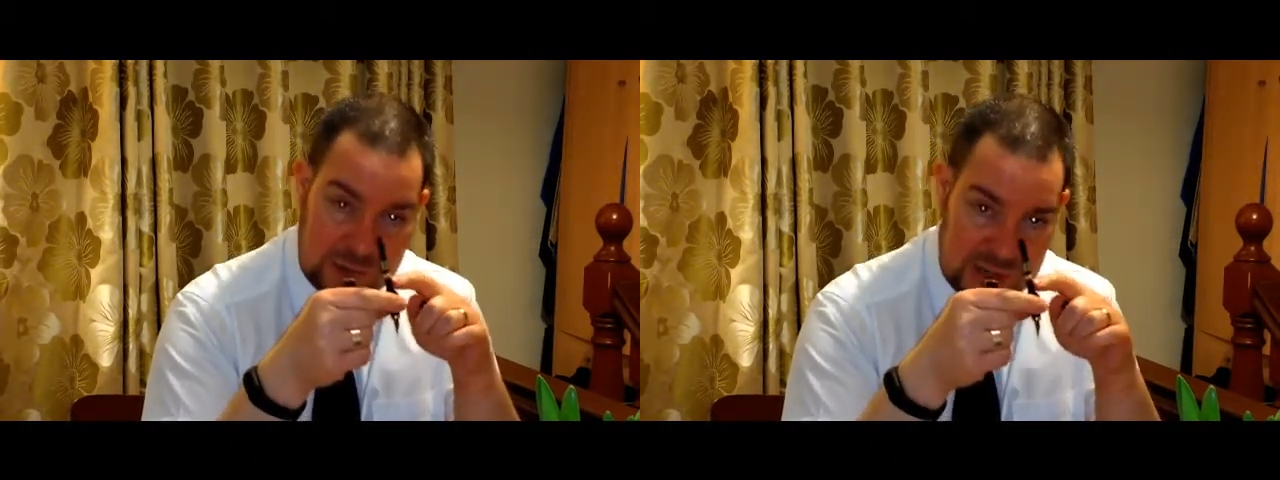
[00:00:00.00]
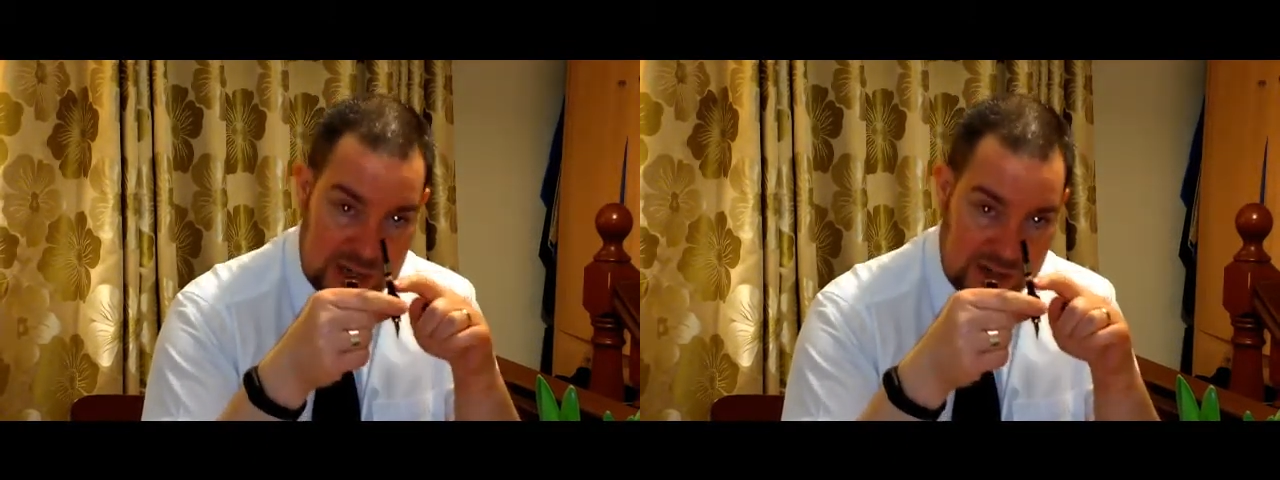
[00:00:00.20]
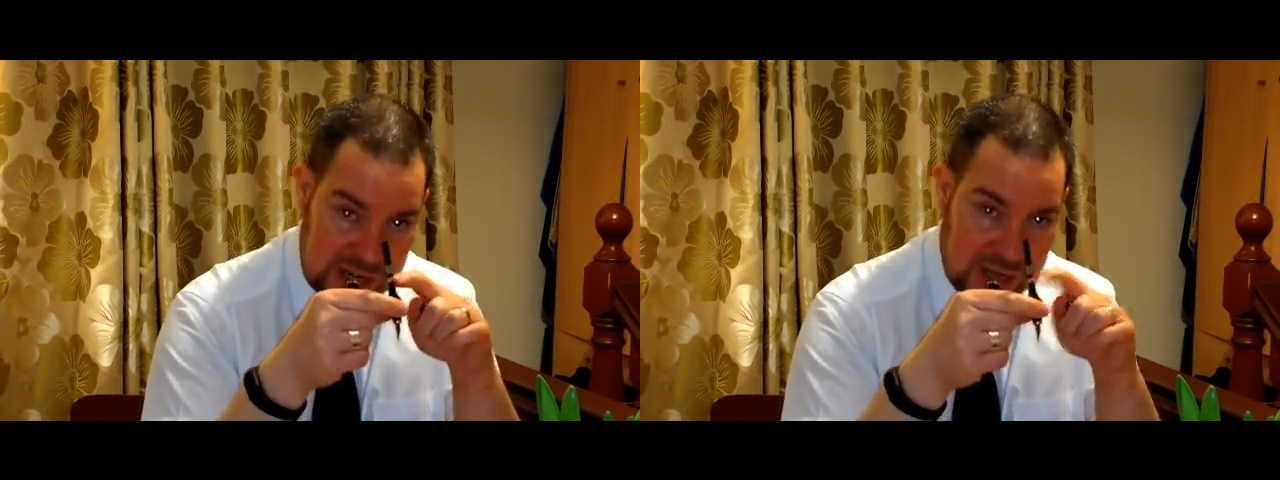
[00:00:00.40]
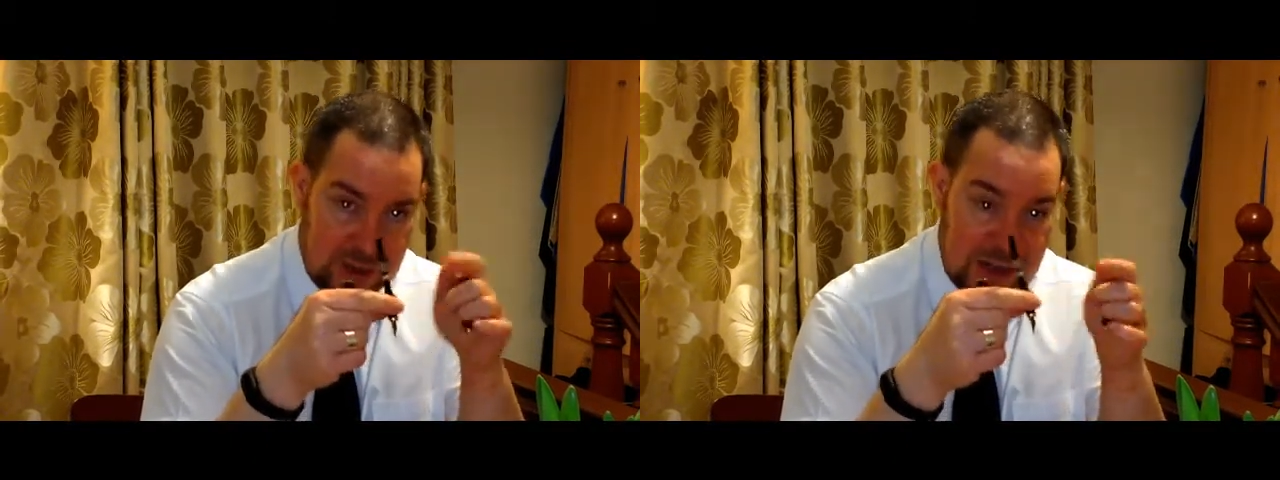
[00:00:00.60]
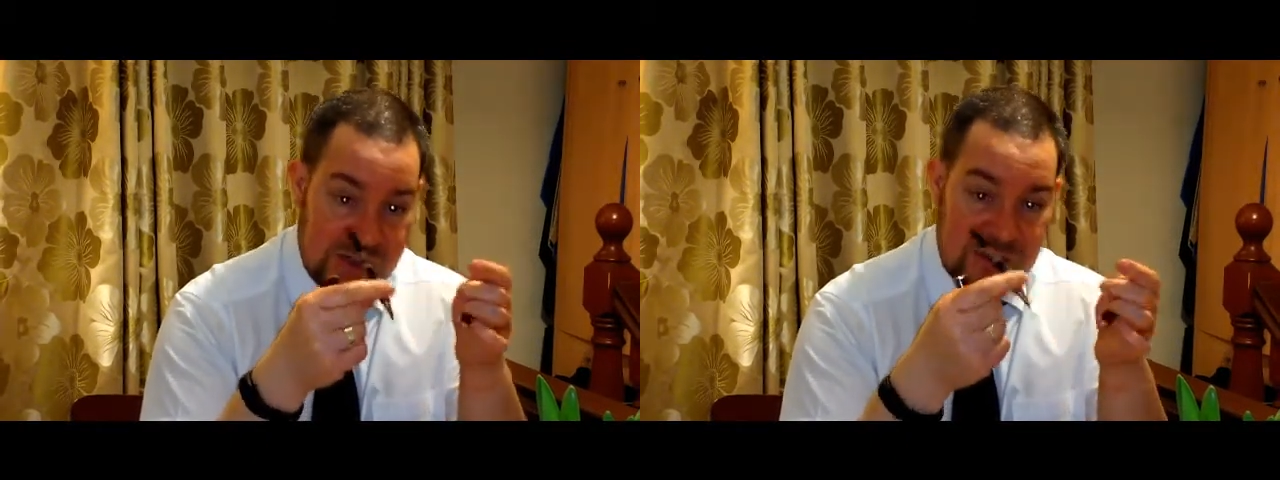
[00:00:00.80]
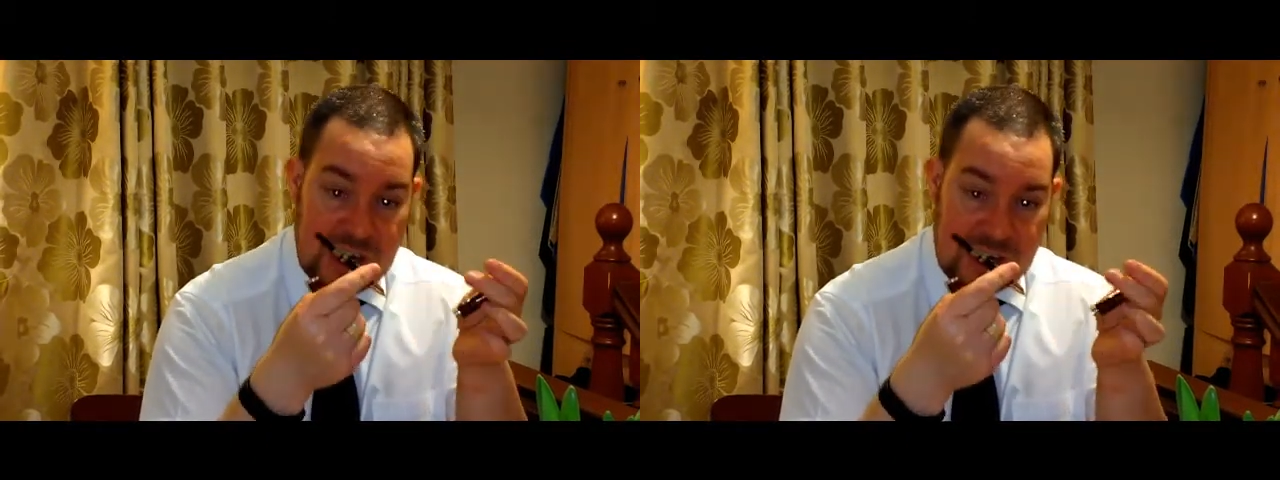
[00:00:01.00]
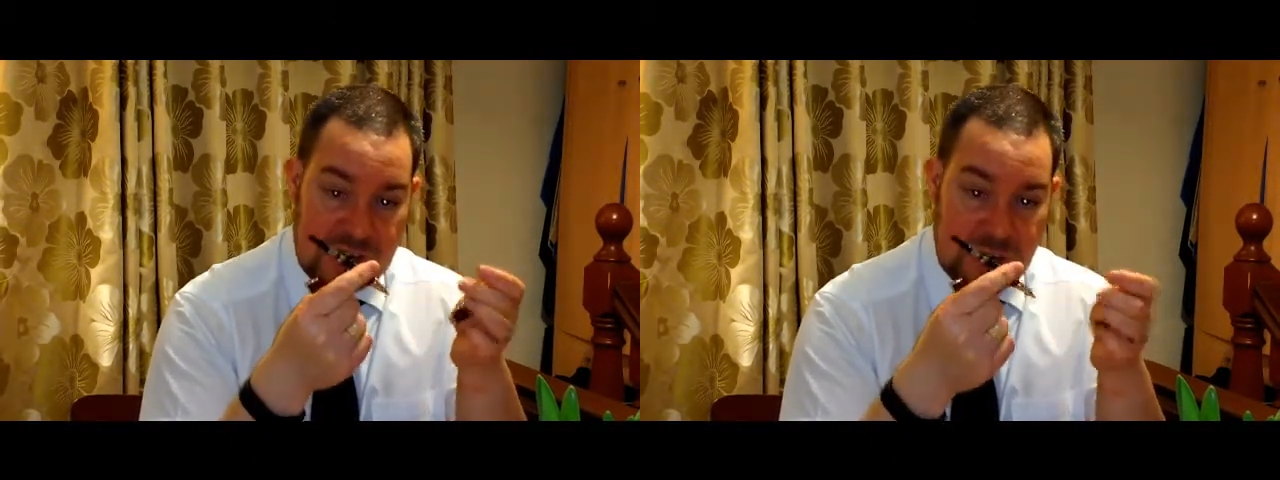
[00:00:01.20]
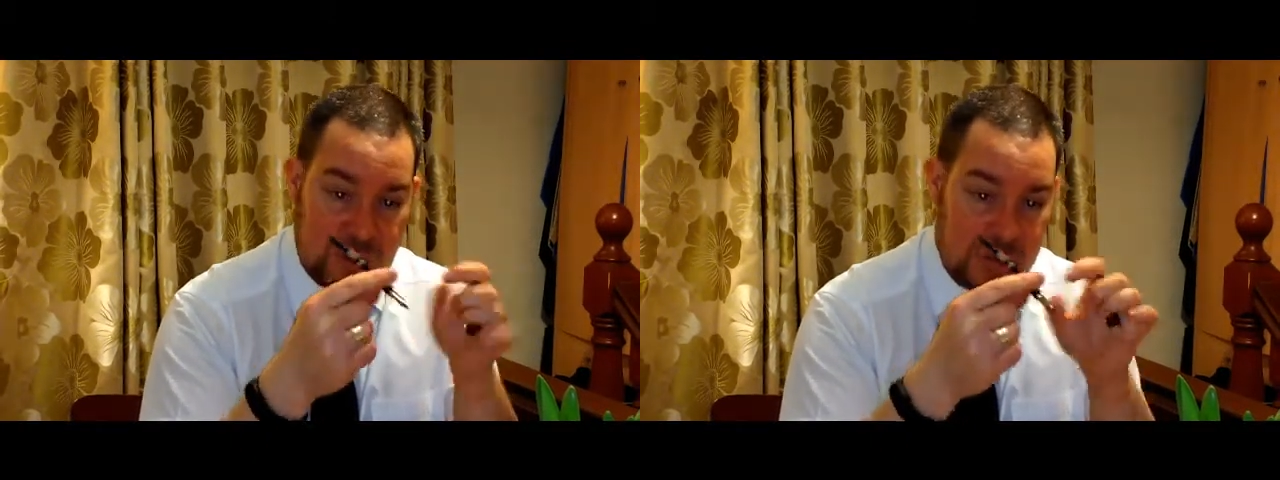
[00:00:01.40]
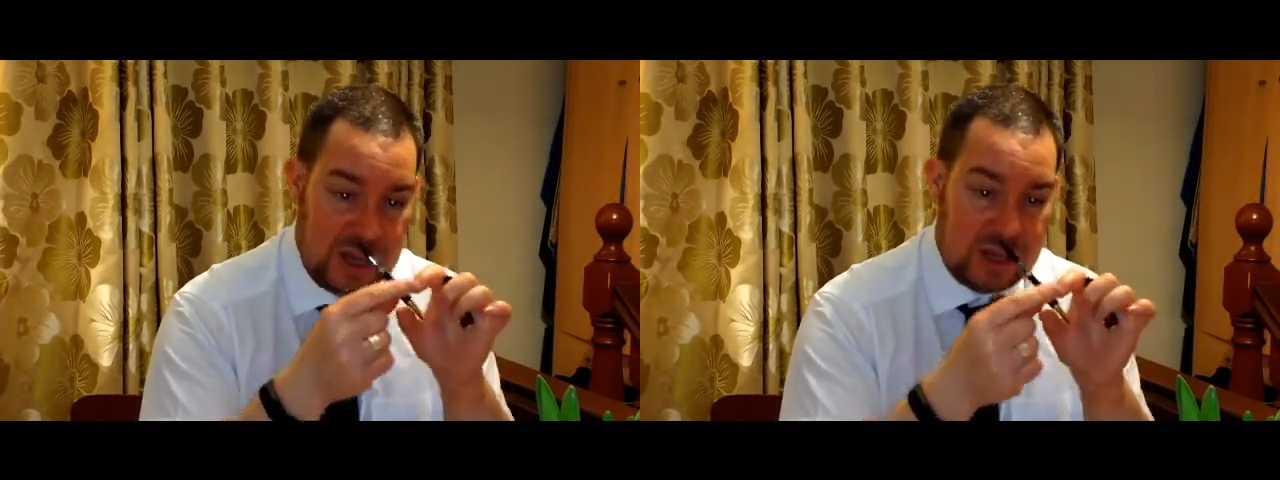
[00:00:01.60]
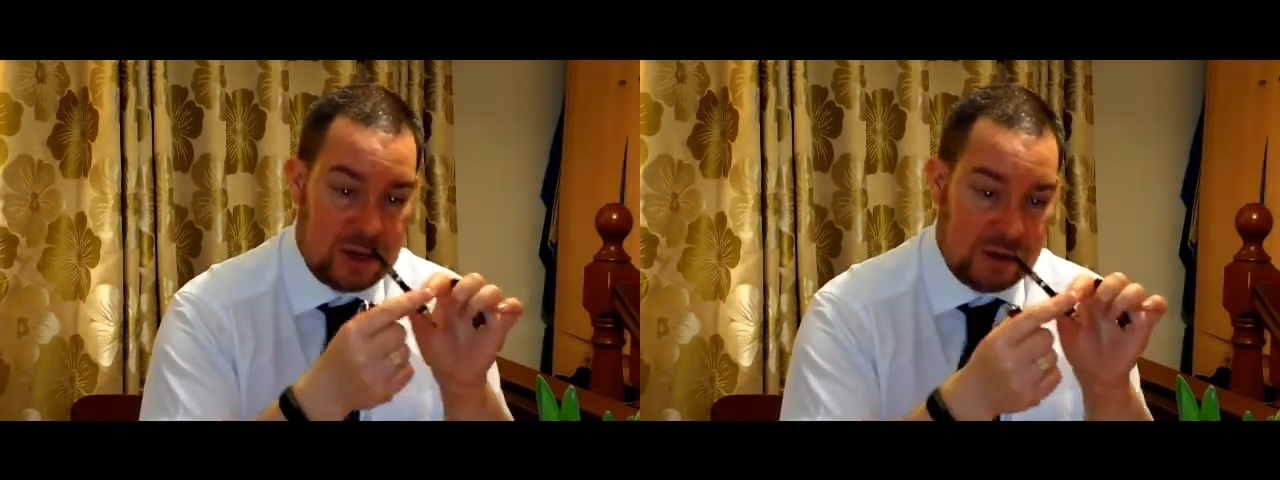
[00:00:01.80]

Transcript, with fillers: take standard international ink